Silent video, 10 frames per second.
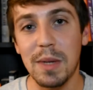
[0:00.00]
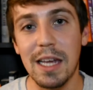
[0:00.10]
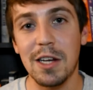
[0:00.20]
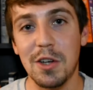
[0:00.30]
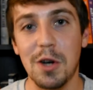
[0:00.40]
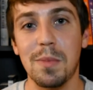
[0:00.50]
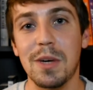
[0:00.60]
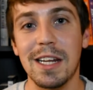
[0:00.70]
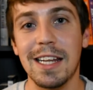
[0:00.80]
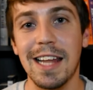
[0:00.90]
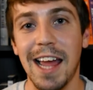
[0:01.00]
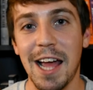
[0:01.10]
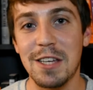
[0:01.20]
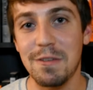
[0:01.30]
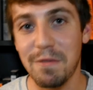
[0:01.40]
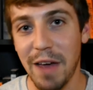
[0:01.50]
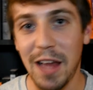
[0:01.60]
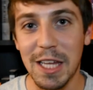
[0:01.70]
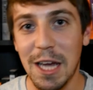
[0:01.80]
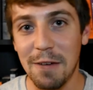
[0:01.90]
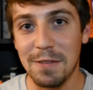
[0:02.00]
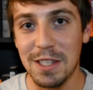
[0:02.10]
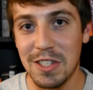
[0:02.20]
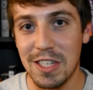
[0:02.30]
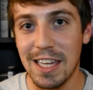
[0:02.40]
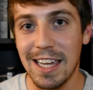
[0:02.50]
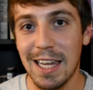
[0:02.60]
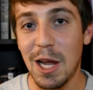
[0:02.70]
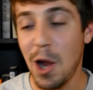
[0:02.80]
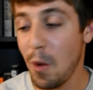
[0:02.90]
be interpreted as Valley of the Sea,